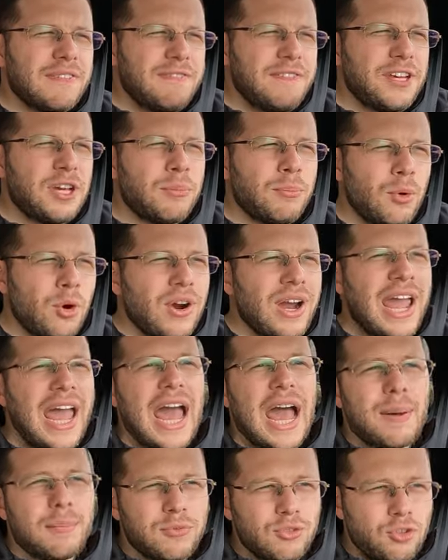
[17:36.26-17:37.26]
going to feel more
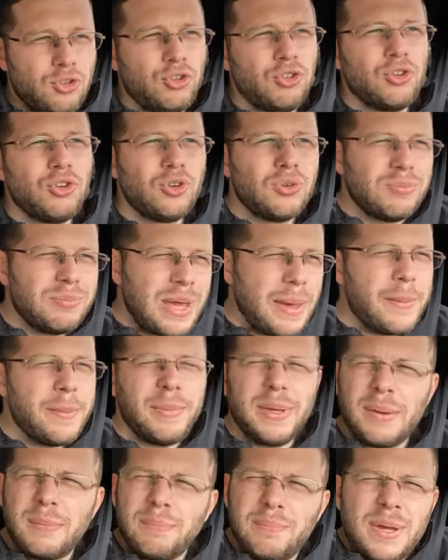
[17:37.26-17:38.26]
apt to
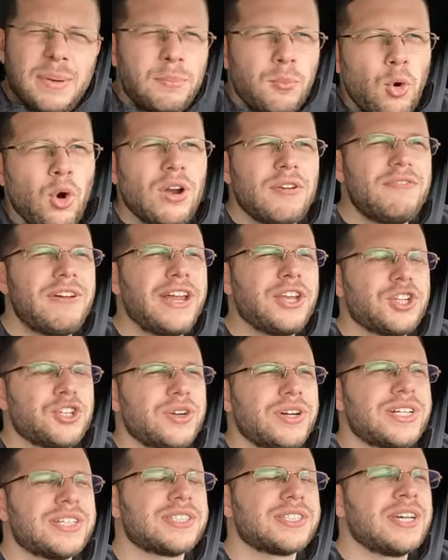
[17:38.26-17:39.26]
maybe be a bit more
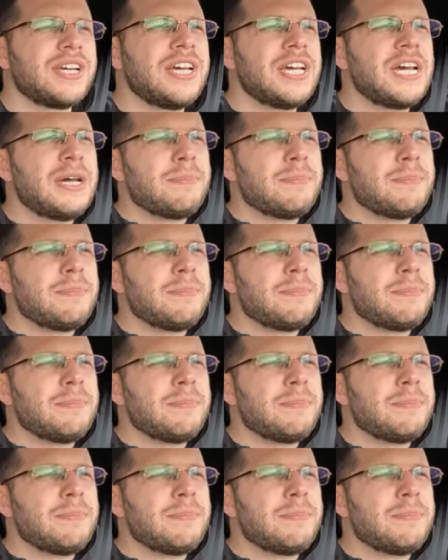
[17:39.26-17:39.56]
adventurous.